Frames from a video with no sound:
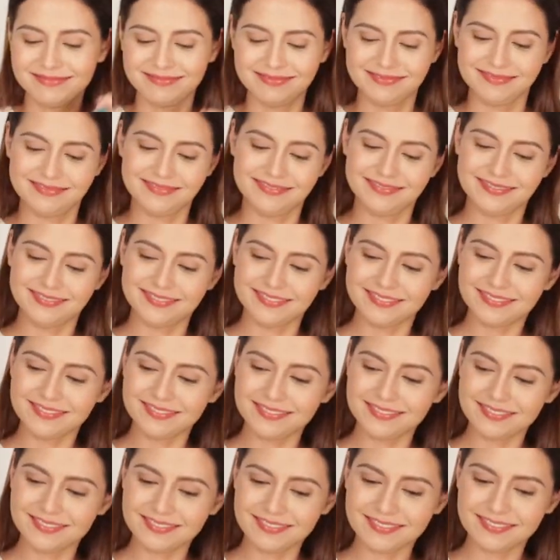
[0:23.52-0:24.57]

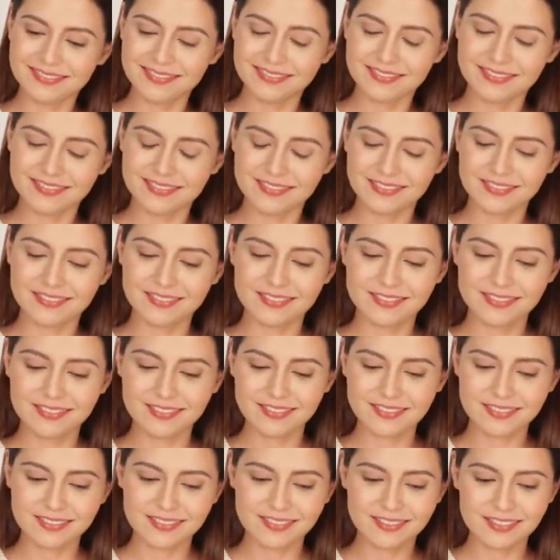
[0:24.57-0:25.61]

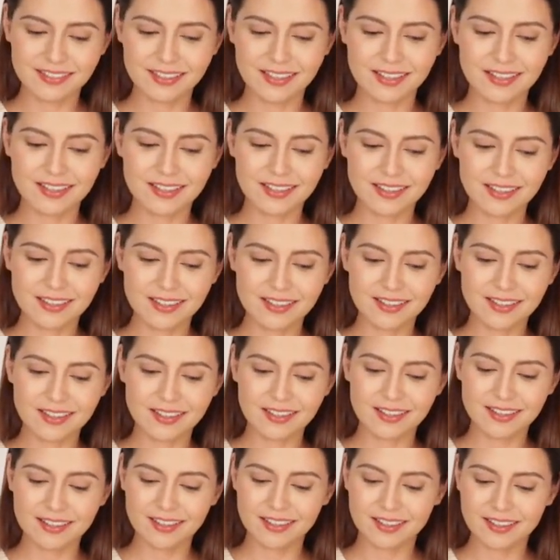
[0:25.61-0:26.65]

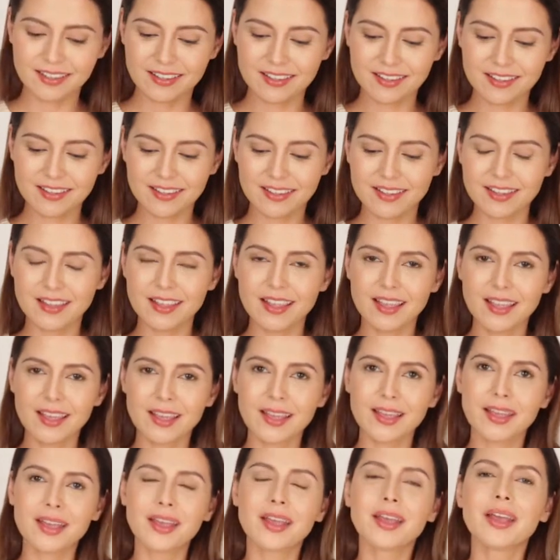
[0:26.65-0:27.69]
(silence)